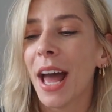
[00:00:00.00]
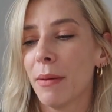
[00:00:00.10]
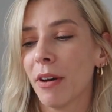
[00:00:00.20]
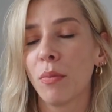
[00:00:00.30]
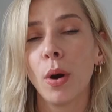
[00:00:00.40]

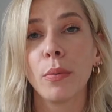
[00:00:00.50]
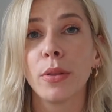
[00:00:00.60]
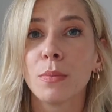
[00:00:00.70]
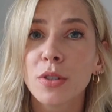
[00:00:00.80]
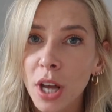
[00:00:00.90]
I've worked
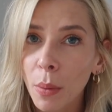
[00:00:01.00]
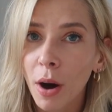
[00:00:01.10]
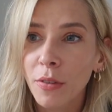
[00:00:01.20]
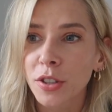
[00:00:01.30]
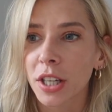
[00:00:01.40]
with them so
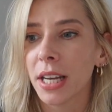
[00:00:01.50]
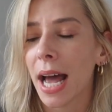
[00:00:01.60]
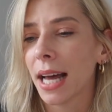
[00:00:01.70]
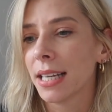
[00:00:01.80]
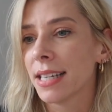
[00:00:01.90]
often,
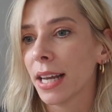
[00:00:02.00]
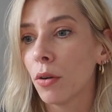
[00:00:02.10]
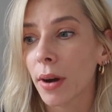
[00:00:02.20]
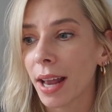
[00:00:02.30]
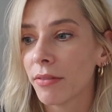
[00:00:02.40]
and it
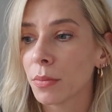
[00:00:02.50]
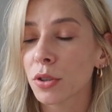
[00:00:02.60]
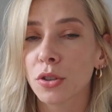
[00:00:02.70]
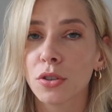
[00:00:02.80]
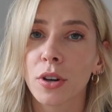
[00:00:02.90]
all came from
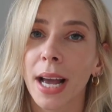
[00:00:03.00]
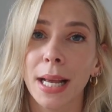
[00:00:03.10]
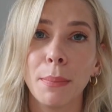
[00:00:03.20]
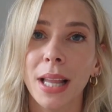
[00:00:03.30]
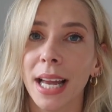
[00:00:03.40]
such an
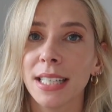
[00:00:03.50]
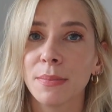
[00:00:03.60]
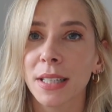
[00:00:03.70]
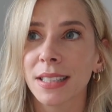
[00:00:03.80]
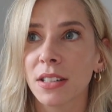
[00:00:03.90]
organic
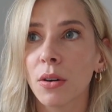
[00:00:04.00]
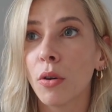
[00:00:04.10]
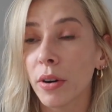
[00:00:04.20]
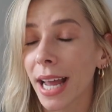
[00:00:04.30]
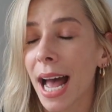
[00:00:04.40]
place because I'd
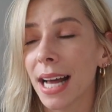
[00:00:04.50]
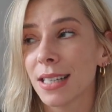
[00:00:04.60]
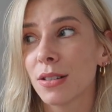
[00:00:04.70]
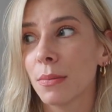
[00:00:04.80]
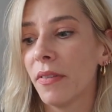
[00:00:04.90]
already
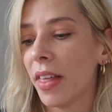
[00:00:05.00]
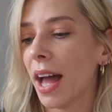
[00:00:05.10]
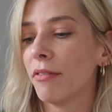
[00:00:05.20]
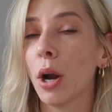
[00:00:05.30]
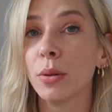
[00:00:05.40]
had some of
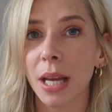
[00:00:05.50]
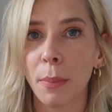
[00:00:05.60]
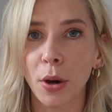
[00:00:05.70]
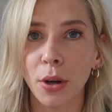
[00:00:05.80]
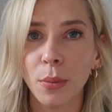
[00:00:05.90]
their
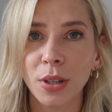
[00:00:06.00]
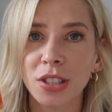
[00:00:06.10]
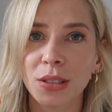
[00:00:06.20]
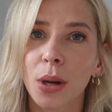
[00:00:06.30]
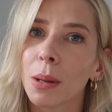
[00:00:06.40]
rosehip oil,
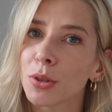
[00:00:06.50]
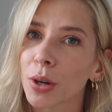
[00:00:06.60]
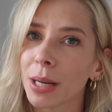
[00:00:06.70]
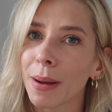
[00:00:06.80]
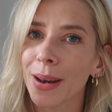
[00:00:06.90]
which is the one I'm
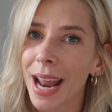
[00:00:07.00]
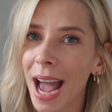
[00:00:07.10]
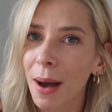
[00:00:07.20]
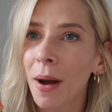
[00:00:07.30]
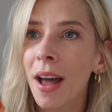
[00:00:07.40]
talking about
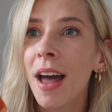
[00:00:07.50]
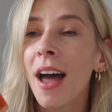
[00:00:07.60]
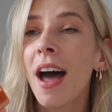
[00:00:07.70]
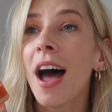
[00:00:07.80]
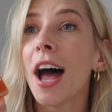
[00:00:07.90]
now.
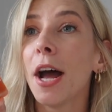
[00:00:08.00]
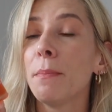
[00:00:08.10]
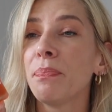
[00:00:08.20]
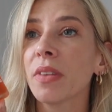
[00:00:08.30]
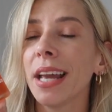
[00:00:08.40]

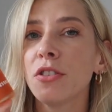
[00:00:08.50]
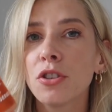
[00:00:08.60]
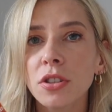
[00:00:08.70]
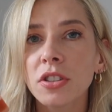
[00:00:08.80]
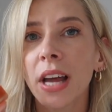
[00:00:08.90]
It
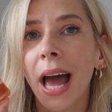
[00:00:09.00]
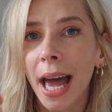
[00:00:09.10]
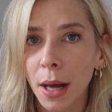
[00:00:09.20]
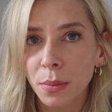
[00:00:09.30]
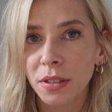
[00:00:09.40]
just
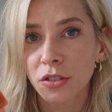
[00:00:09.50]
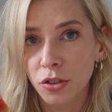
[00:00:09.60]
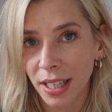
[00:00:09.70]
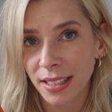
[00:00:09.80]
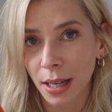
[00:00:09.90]
helps
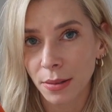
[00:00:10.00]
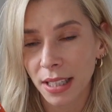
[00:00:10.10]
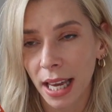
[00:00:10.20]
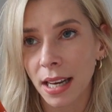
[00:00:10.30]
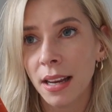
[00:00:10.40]
stressed out
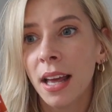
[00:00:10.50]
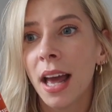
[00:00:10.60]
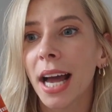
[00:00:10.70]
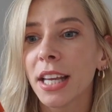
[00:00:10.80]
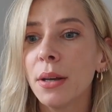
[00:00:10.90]
skin.
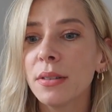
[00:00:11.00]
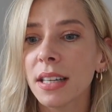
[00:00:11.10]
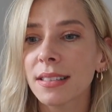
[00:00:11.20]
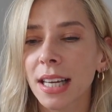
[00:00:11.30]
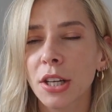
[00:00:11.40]
I use
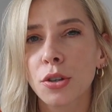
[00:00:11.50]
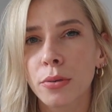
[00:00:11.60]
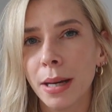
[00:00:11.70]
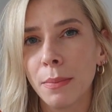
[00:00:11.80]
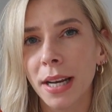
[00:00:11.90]
it as like a
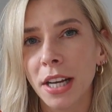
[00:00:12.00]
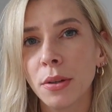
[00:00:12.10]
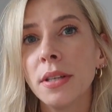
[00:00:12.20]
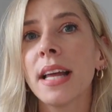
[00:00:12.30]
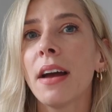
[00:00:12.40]
treatment. I
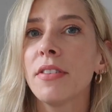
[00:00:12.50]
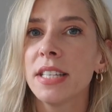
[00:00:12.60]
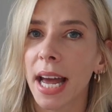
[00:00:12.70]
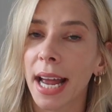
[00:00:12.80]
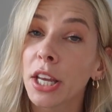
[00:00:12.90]
don't use it
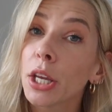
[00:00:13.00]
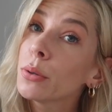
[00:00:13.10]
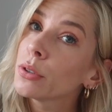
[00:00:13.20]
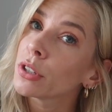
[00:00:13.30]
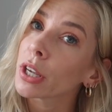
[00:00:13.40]
every day. I
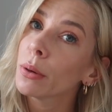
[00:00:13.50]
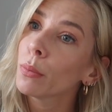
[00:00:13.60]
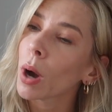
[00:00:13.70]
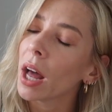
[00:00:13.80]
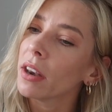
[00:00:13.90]
used
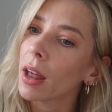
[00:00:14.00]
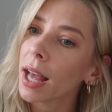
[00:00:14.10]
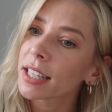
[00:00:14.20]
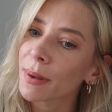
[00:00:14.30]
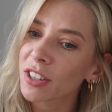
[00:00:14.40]
to, and
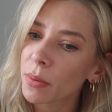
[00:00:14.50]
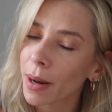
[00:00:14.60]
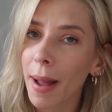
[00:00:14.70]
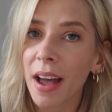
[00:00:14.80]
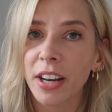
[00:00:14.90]
especially
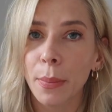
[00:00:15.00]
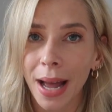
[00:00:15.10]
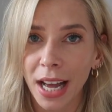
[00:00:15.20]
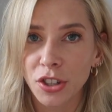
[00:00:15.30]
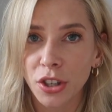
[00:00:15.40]
when I'm having a
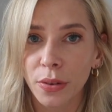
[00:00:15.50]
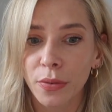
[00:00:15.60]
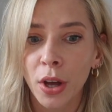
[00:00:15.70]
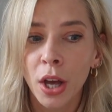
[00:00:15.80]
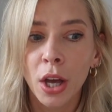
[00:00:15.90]
patch of